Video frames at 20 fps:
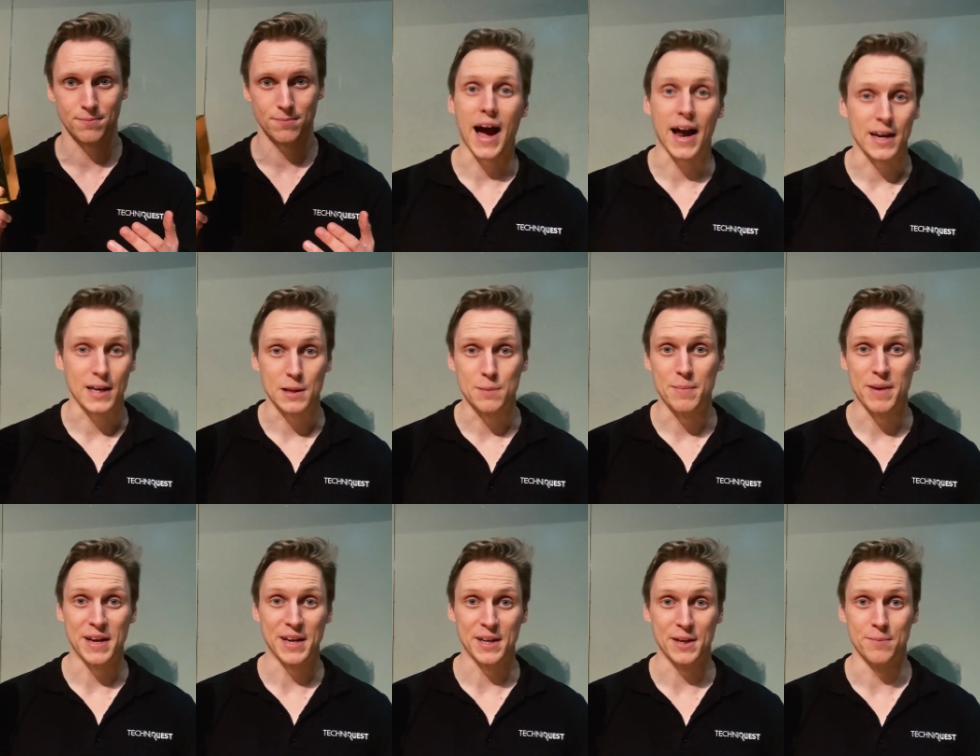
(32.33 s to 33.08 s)

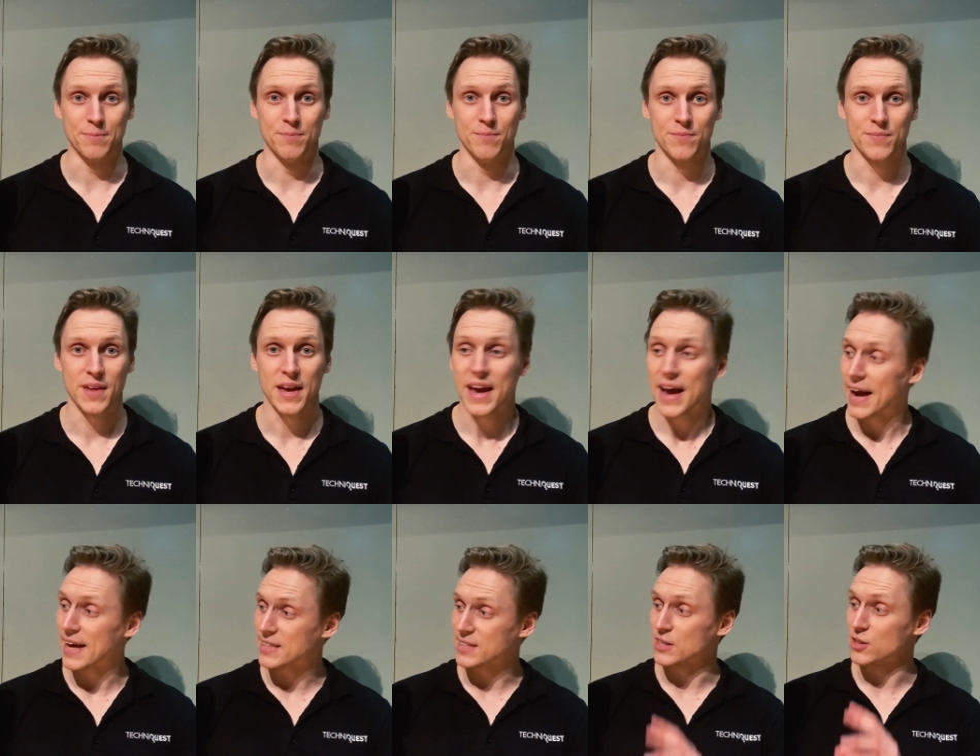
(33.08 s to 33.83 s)
Aluminium,
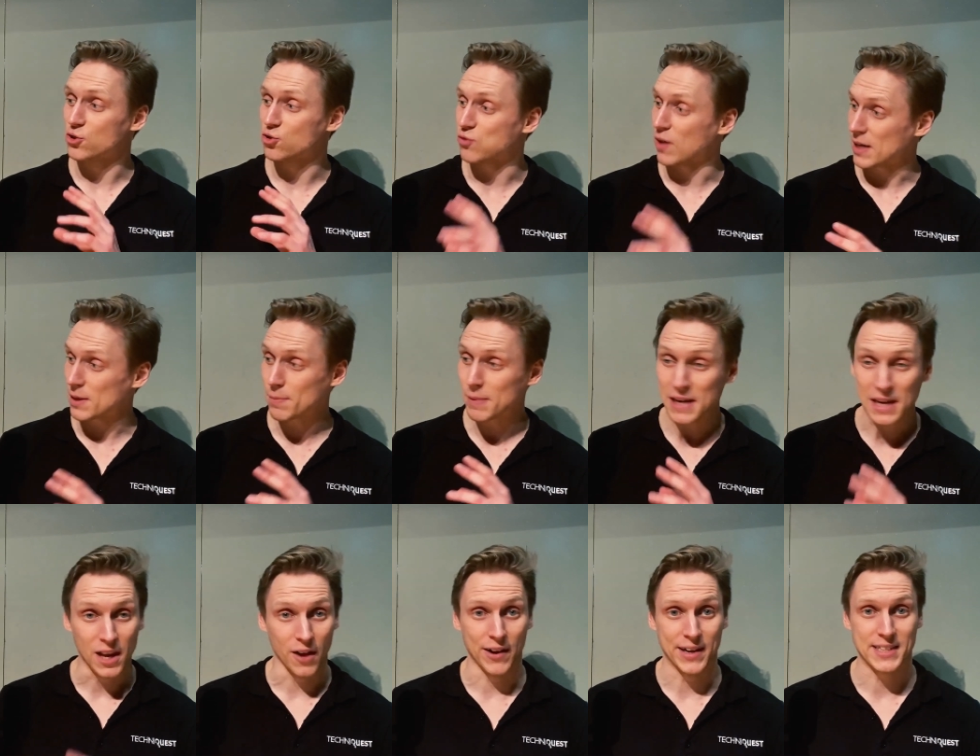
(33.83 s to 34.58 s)
it's
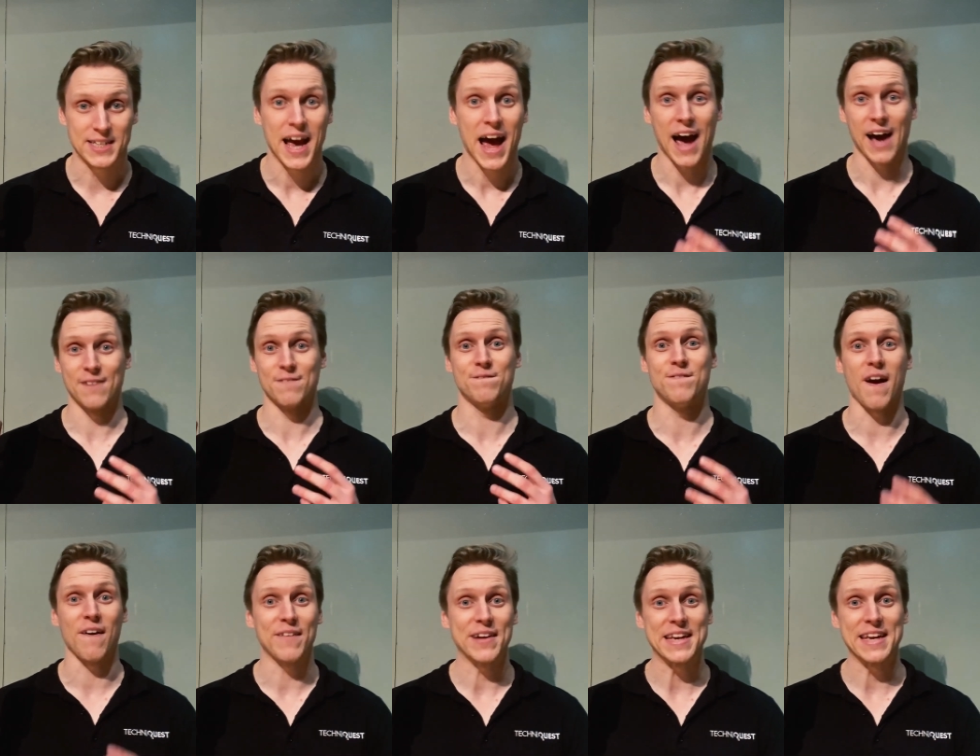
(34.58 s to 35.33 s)
incredibly light and
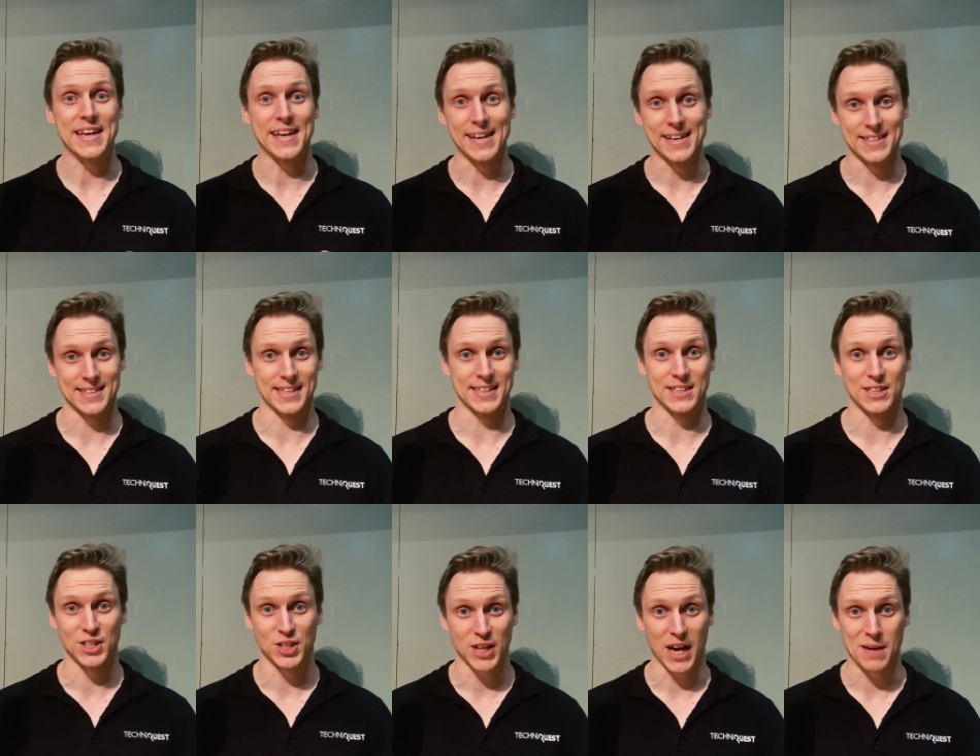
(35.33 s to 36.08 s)
very easy
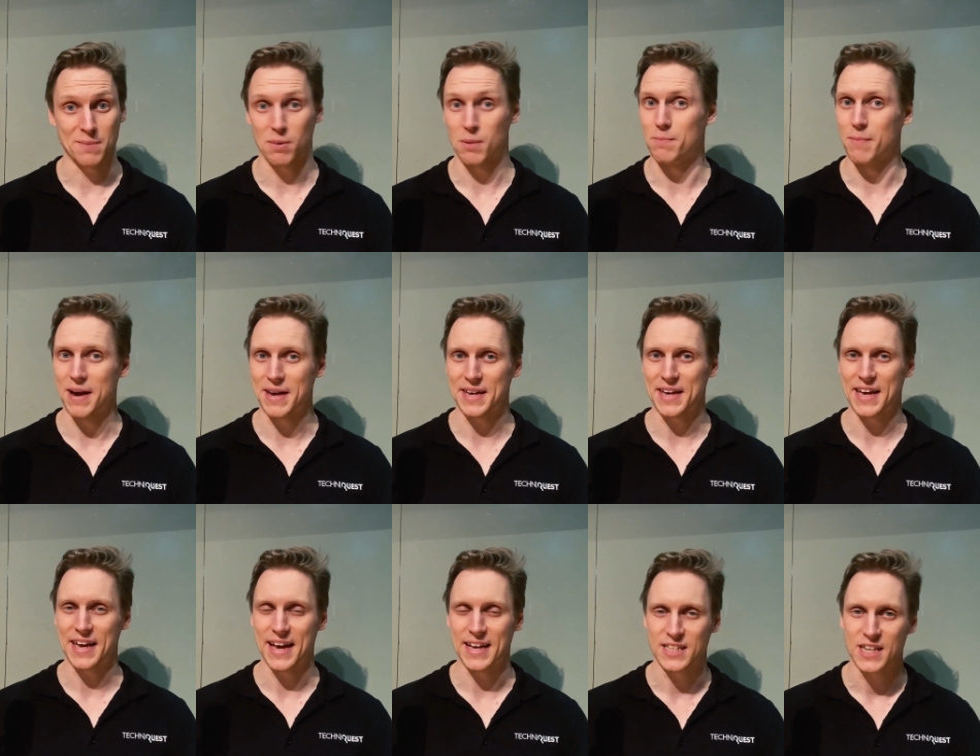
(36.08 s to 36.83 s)
to shape,
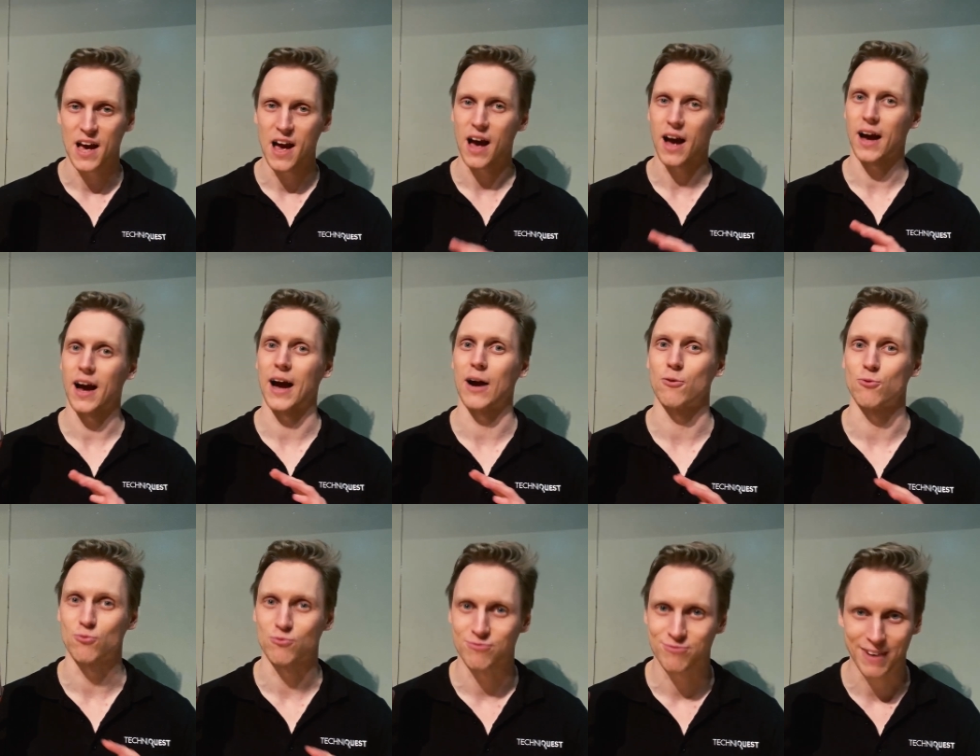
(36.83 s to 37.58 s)
making it
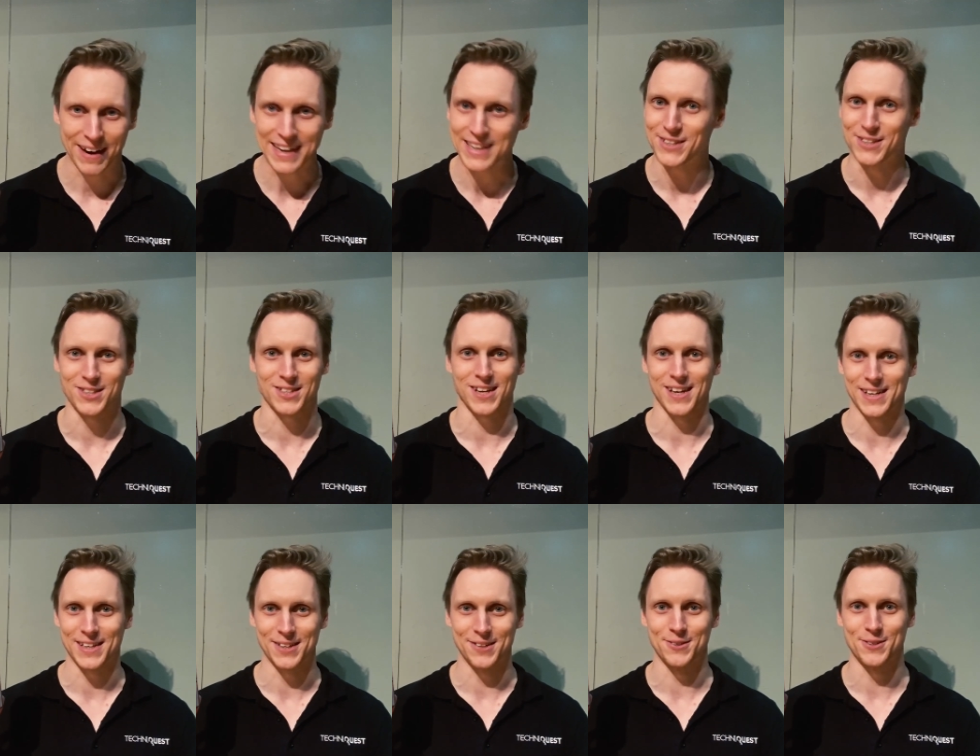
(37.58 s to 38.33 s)

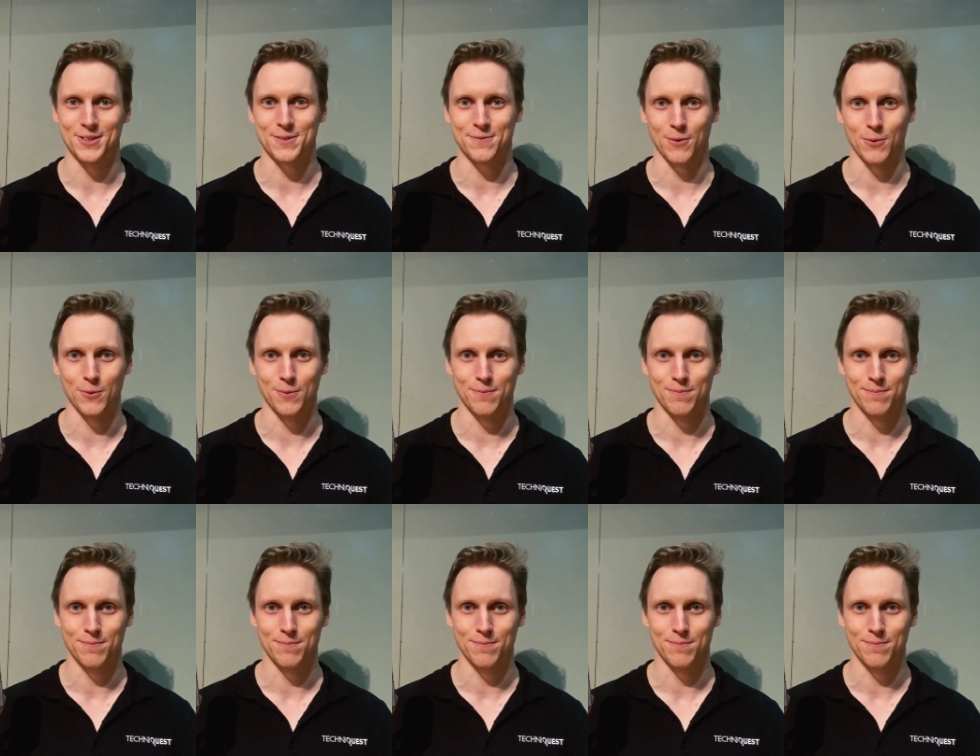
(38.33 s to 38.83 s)
outrageously useful.